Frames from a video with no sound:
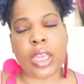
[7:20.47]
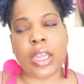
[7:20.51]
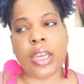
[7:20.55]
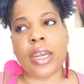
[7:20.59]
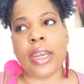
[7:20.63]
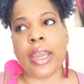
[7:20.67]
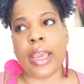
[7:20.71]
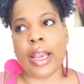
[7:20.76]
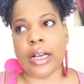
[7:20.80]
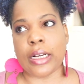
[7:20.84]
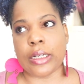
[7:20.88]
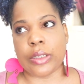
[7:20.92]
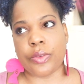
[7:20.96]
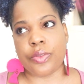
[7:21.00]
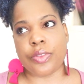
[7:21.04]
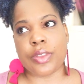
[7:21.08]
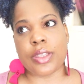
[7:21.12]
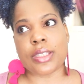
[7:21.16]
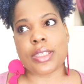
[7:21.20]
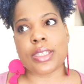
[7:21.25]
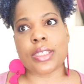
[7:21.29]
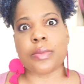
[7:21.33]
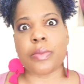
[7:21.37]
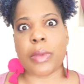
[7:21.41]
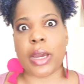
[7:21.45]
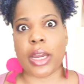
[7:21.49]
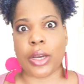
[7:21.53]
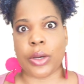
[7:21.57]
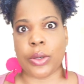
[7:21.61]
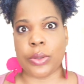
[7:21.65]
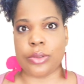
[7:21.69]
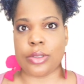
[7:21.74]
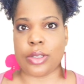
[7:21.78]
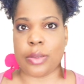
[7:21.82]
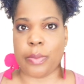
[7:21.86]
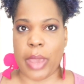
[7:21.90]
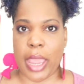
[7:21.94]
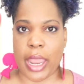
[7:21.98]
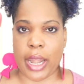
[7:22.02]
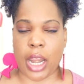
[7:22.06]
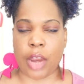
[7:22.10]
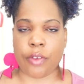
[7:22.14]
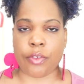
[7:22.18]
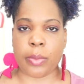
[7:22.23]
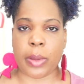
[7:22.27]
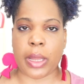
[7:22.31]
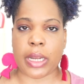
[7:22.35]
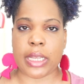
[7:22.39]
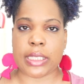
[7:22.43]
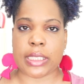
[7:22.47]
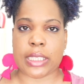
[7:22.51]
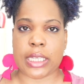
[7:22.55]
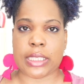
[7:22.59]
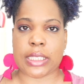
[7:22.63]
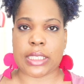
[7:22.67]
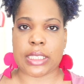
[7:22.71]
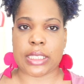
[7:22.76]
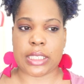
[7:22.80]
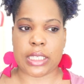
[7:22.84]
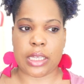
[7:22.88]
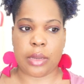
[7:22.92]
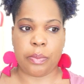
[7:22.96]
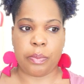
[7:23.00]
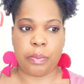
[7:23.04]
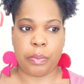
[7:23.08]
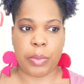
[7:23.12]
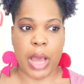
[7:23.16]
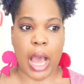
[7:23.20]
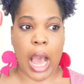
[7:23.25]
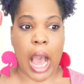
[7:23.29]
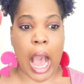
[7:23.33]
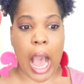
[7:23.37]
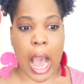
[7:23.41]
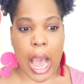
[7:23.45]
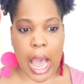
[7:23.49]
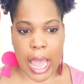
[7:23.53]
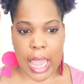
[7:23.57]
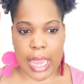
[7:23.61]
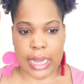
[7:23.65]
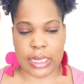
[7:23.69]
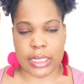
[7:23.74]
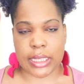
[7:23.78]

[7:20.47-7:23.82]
Now, this is my own debate. Everybody says to sit behind,